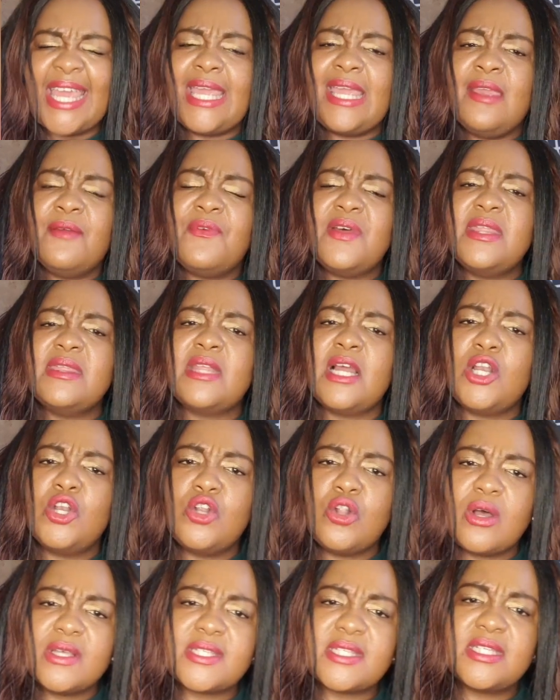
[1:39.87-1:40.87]
Even the
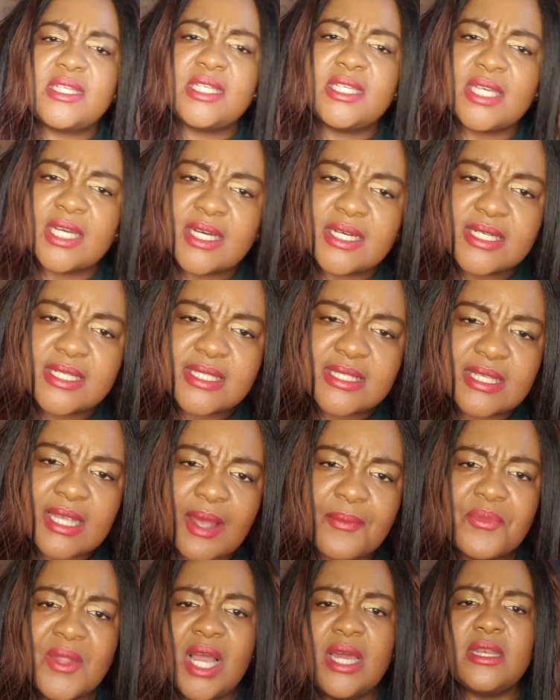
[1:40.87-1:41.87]
lost years.
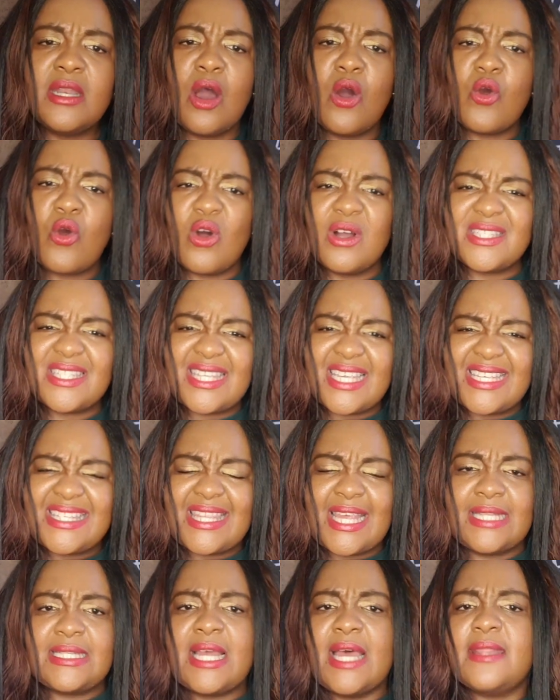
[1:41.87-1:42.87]
Now God says
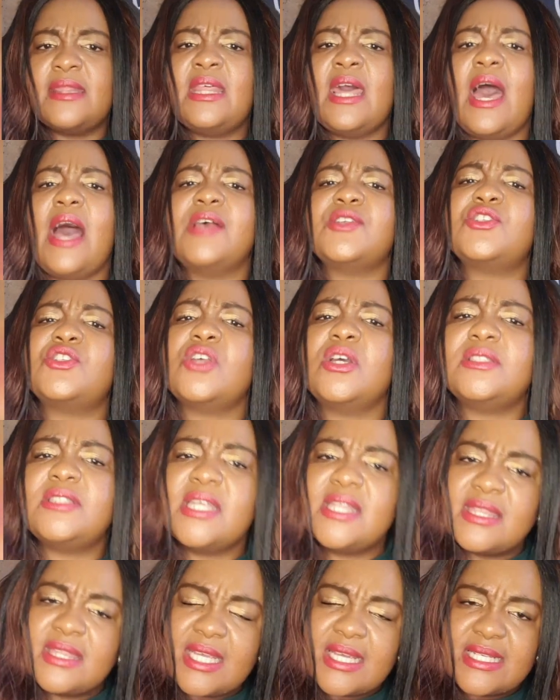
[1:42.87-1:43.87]
that there are
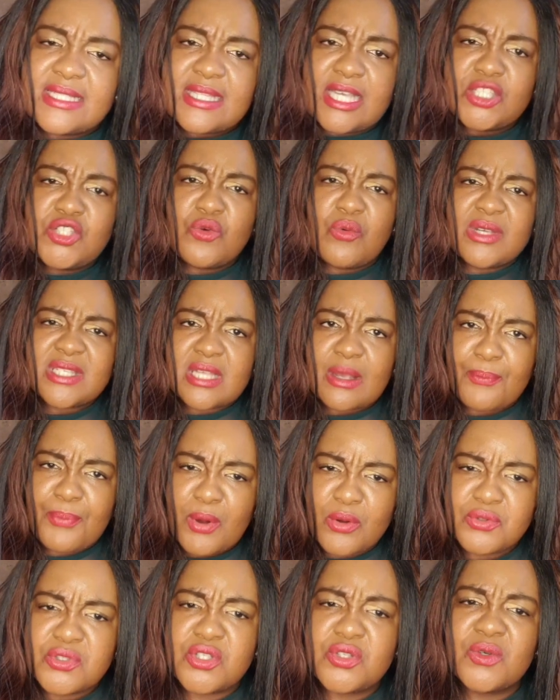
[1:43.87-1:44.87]
certain things that you were
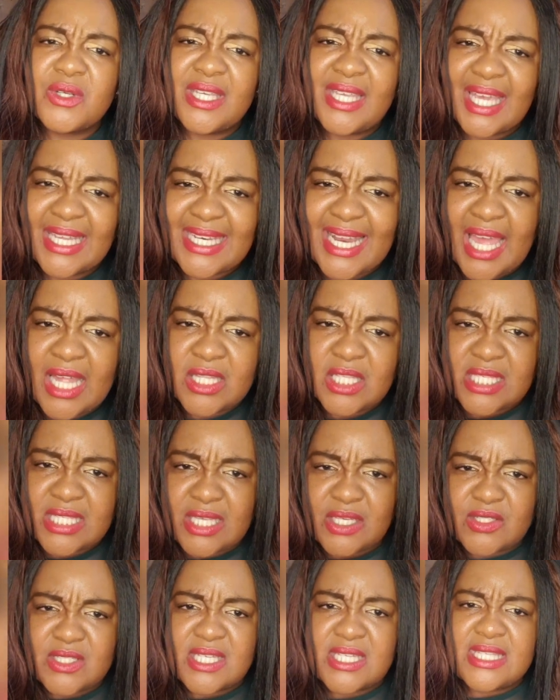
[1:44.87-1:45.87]
supposed to get at
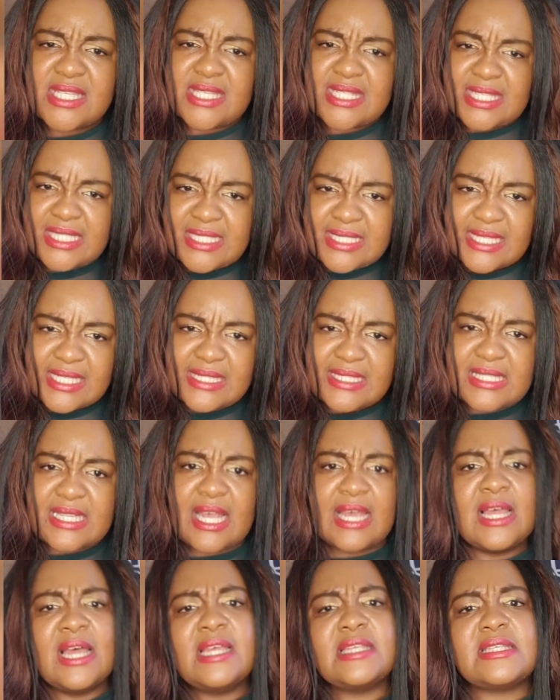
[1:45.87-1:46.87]
certain seasons.
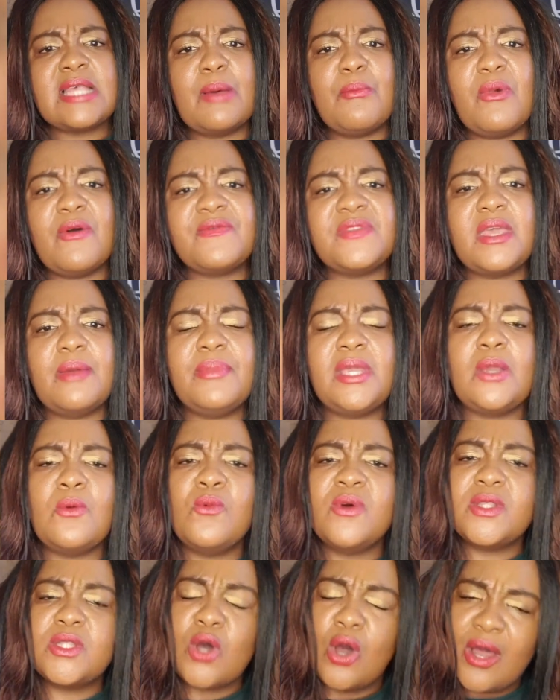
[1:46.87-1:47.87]
Some of them he
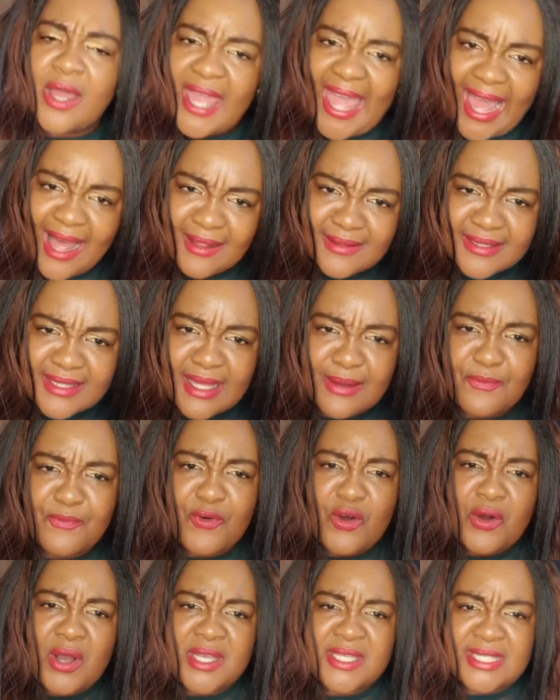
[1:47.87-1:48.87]
withheld them
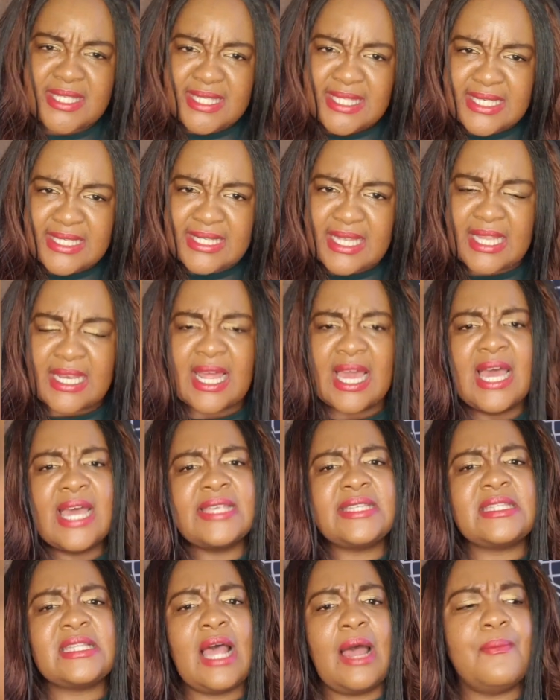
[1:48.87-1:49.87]
for a season.
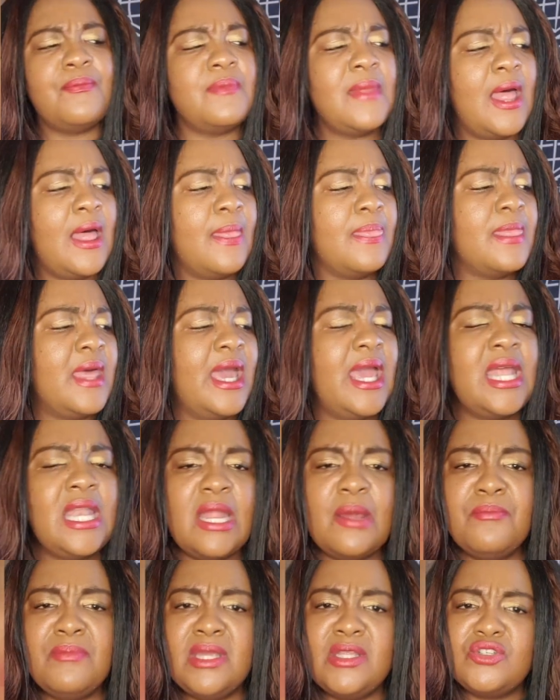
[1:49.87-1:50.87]
Some the
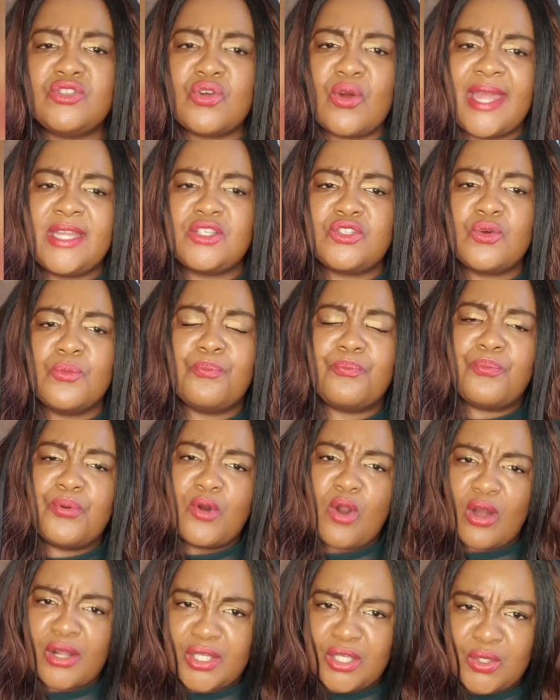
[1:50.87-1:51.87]
enemy tried to
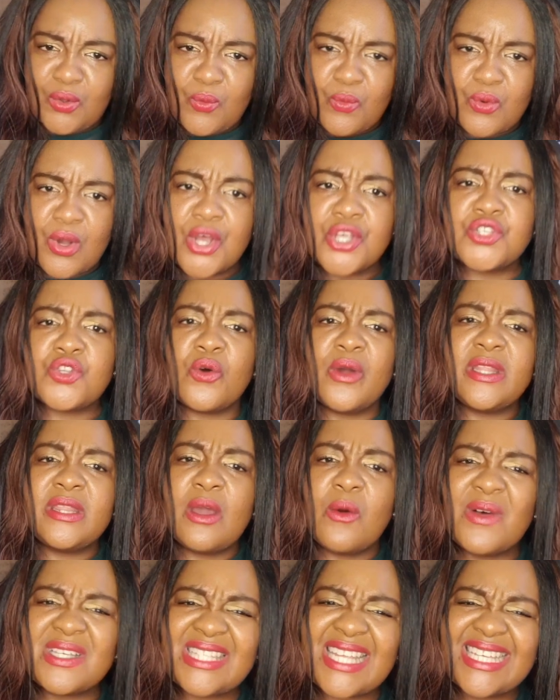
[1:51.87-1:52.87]
block you. So
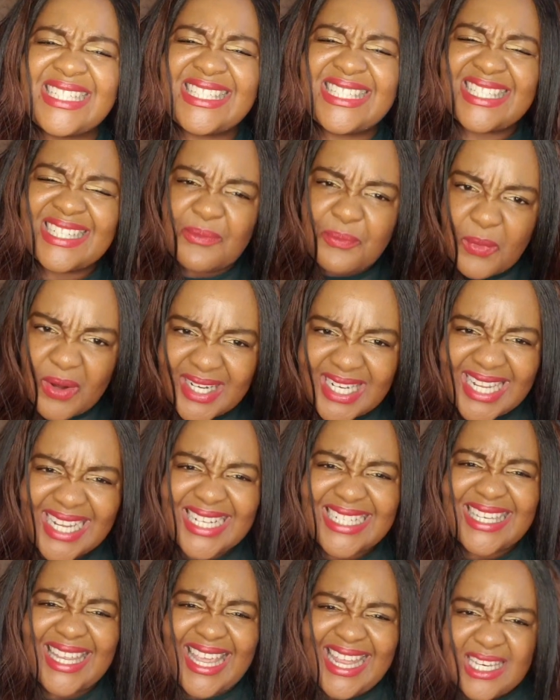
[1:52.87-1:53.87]
there was a demonic
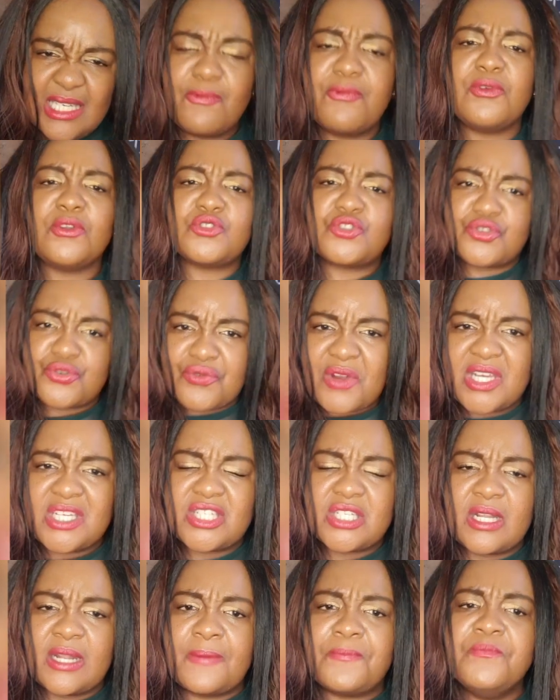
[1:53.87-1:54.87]

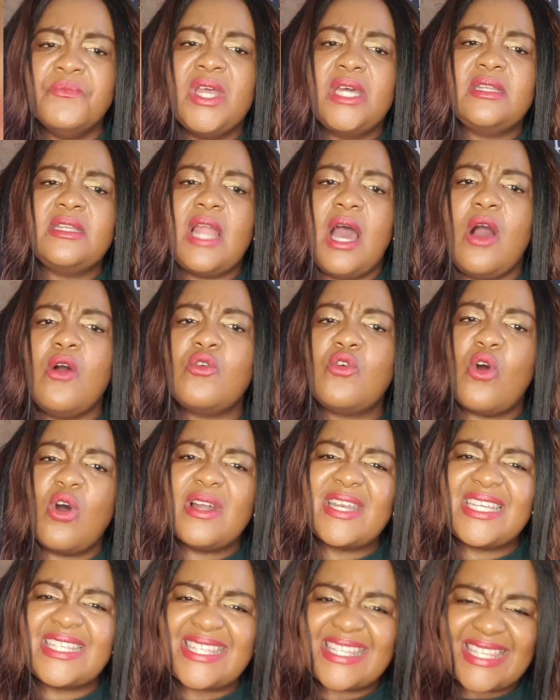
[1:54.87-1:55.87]
infiltration. Now
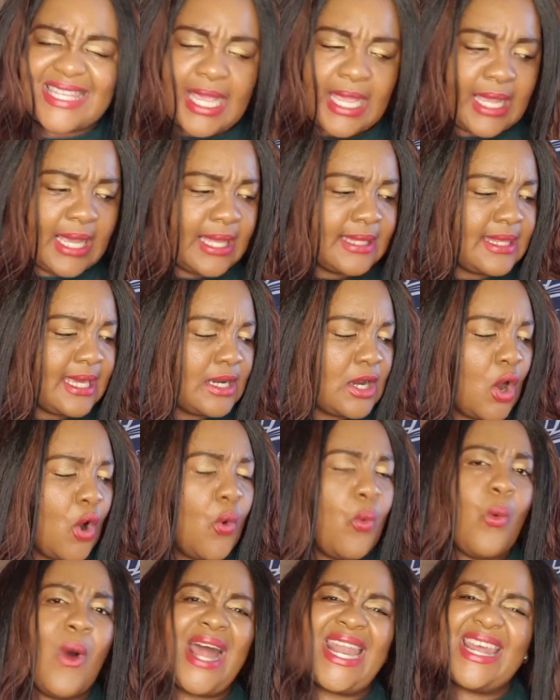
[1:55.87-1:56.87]
God is saying that
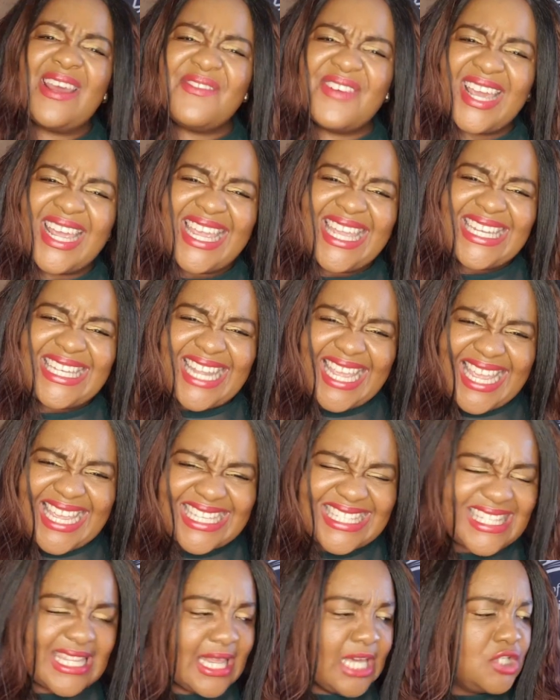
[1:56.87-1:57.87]
whatever it
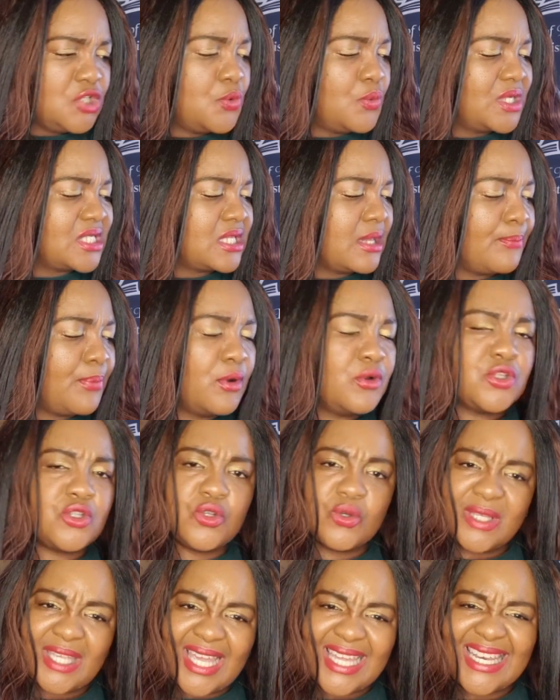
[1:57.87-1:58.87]
is that you were supposed
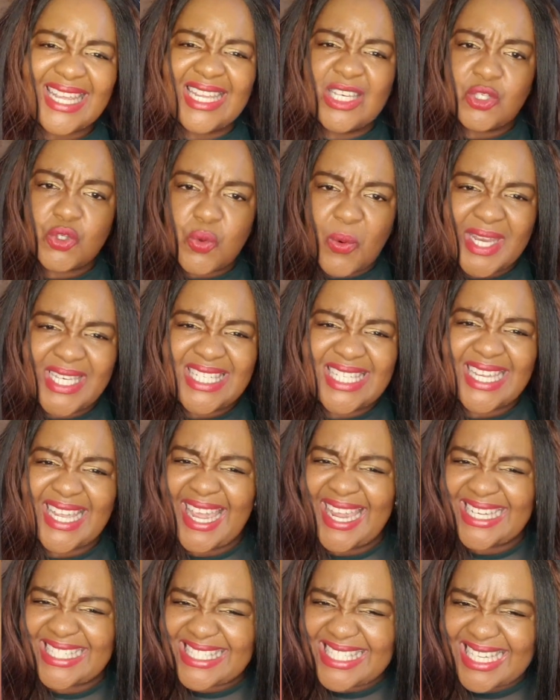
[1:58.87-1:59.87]
to get in
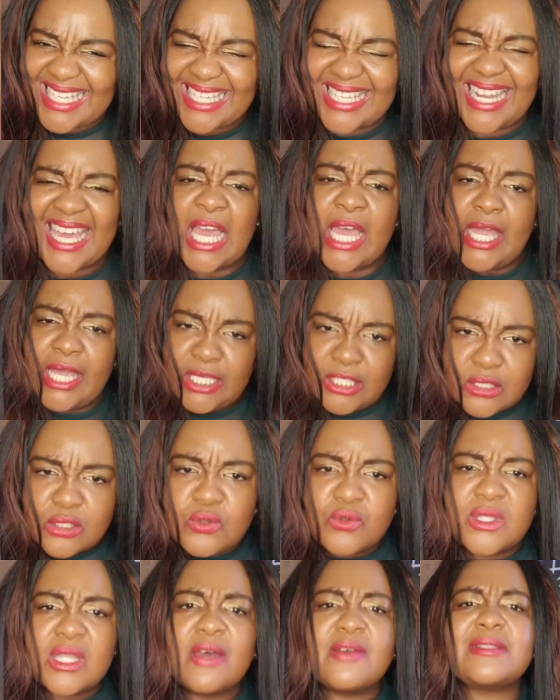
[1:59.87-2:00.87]
2018, in
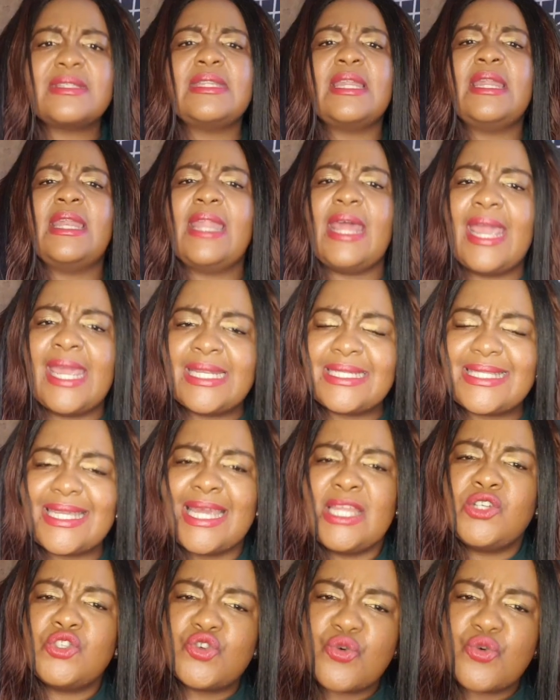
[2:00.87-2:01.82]
2008, in